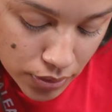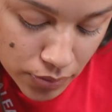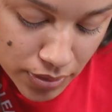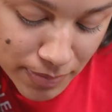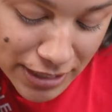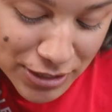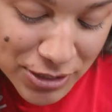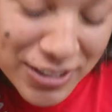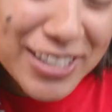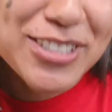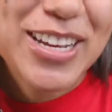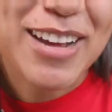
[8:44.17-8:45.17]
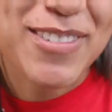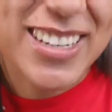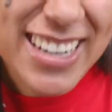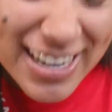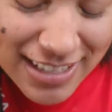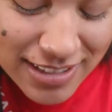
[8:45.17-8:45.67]
you want to make sure that you have a
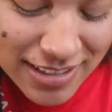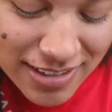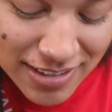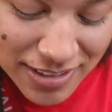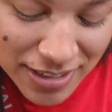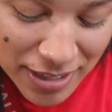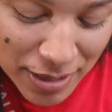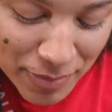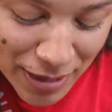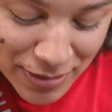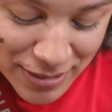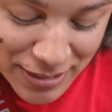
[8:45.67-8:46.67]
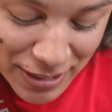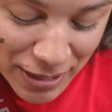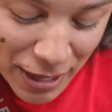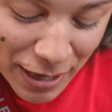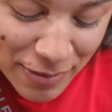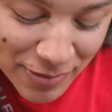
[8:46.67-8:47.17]
nice amount of
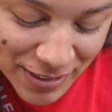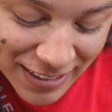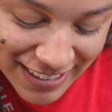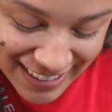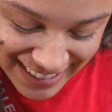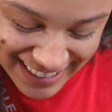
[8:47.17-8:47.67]
saliva